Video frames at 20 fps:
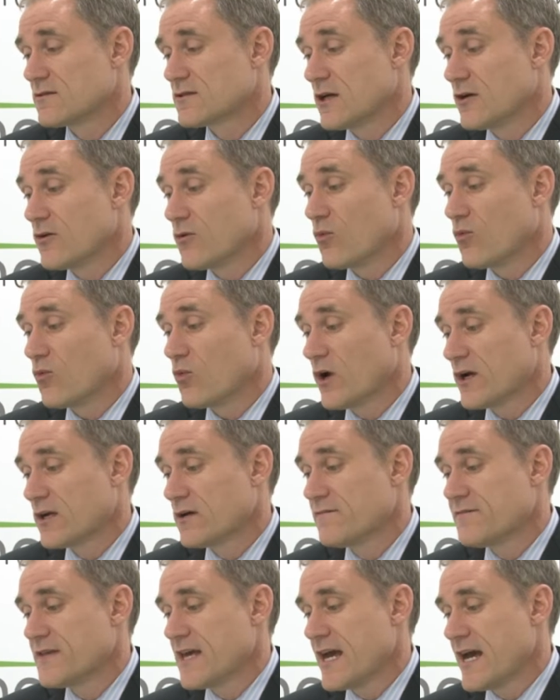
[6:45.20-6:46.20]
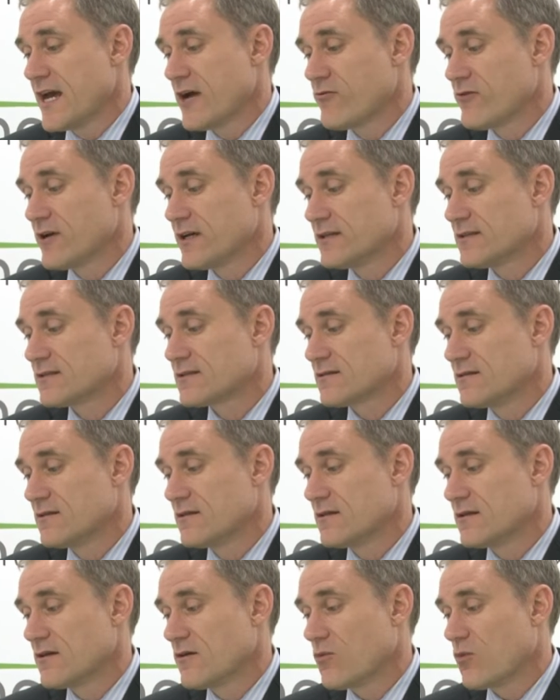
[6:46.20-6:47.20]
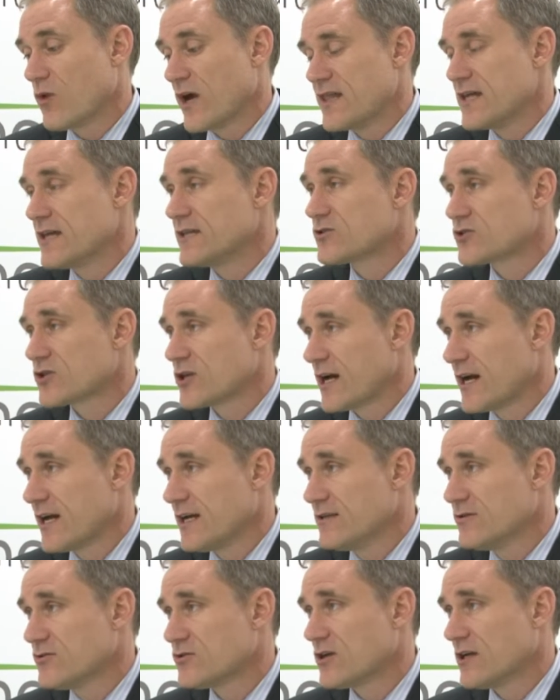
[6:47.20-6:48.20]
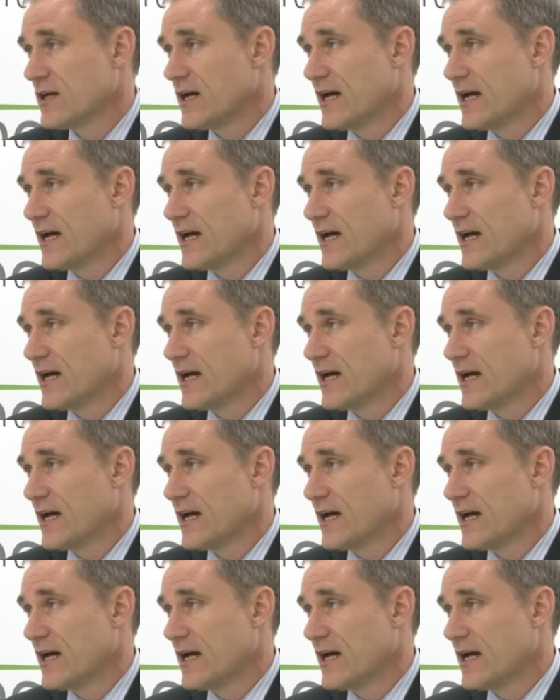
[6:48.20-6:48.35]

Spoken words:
so one of the areas where there's change